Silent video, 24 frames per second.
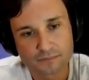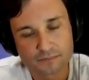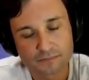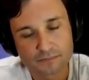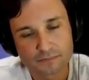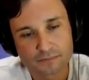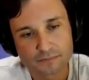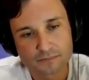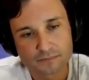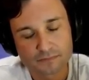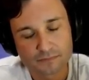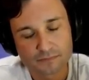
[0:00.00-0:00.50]

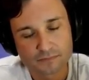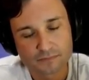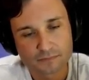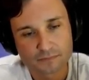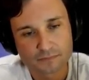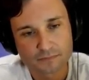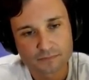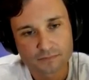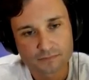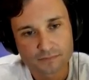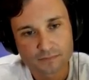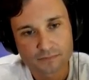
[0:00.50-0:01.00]

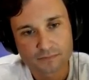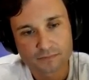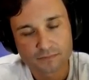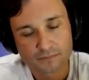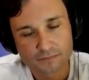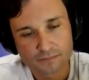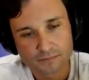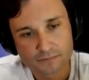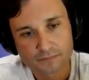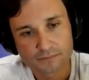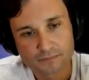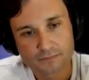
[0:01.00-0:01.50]

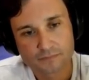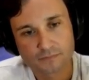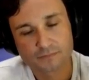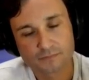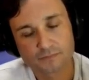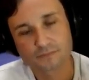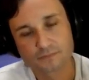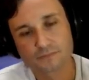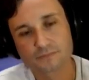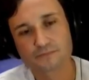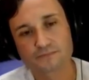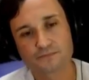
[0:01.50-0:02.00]

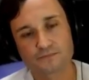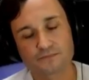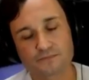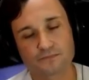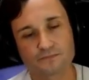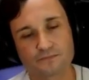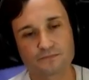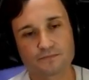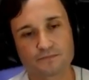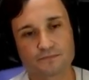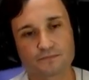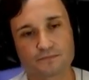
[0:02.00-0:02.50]

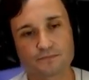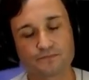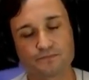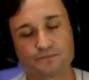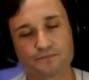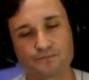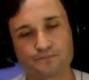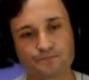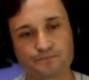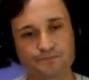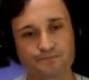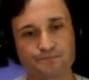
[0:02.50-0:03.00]

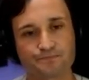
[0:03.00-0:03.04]
[no speech]